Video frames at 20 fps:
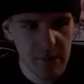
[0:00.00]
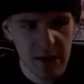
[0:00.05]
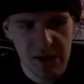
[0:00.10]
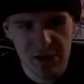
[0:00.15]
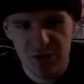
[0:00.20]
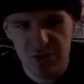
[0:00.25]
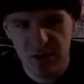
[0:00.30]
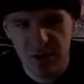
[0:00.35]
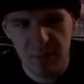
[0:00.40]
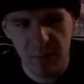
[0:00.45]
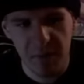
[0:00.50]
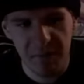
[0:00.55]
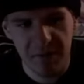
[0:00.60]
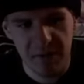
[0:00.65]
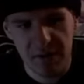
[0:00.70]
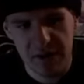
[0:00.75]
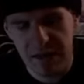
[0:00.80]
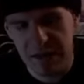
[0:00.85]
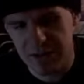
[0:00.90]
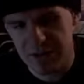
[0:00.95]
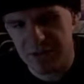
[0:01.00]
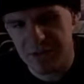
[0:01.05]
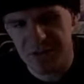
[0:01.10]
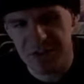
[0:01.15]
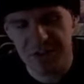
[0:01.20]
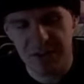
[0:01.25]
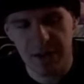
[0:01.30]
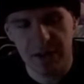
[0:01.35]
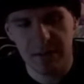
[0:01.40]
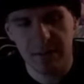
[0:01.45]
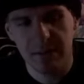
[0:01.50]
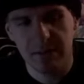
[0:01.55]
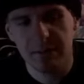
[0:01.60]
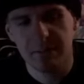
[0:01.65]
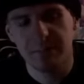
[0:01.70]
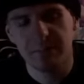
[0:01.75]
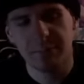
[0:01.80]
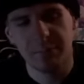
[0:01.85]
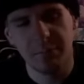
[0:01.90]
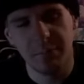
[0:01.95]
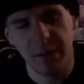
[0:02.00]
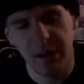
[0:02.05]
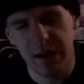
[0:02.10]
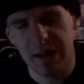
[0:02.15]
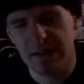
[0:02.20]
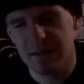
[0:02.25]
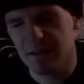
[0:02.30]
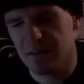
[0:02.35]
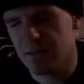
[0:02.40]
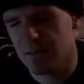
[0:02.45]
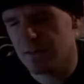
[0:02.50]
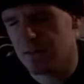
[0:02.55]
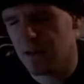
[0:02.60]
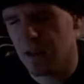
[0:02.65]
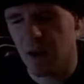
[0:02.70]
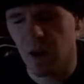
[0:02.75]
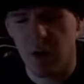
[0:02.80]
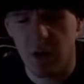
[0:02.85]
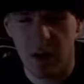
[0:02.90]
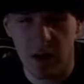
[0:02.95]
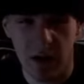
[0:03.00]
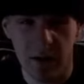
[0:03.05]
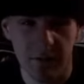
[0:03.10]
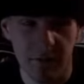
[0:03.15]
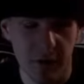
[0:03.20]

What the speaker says: Each of them are very interesting, but they all kind